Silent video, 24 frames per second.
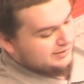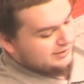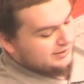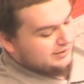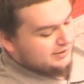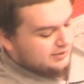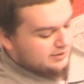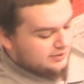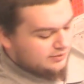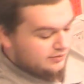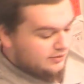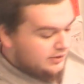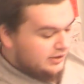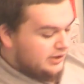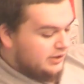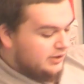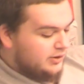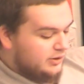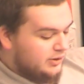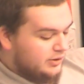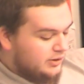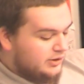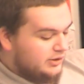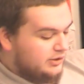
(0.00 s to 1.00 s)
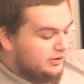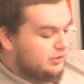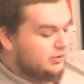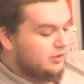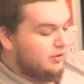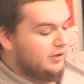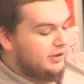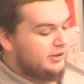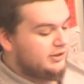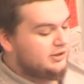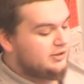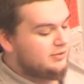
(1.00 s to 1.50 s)
This video is
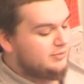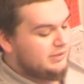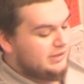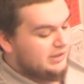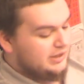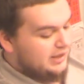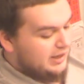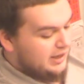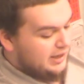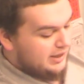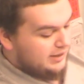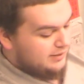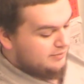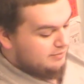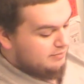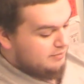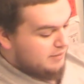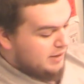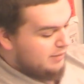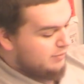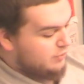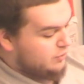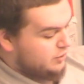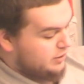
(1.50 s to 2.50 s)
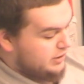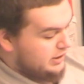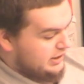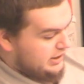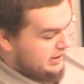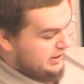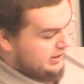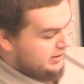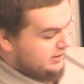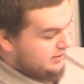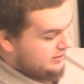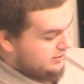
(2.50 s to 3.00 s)
going to be on
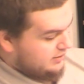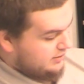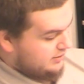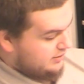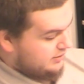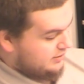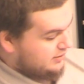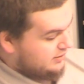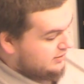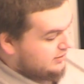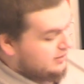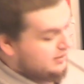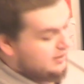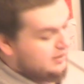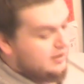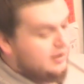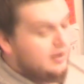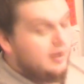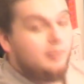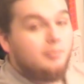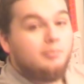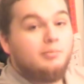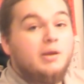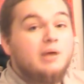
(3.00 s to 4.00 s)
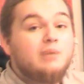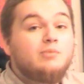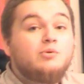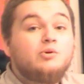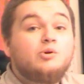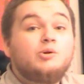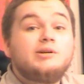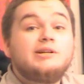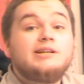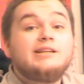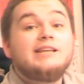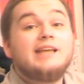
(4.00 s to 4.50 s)
memory.
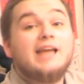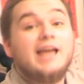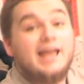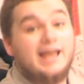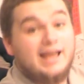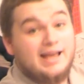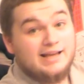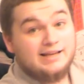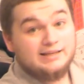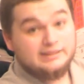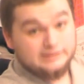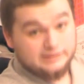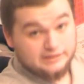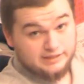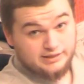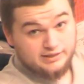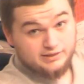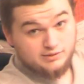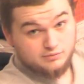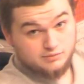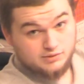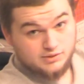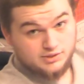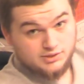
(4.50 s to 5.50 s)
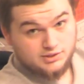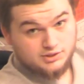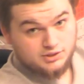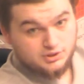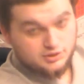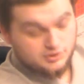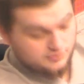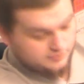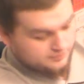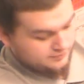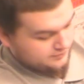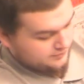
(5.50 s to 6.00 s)
Memory and language.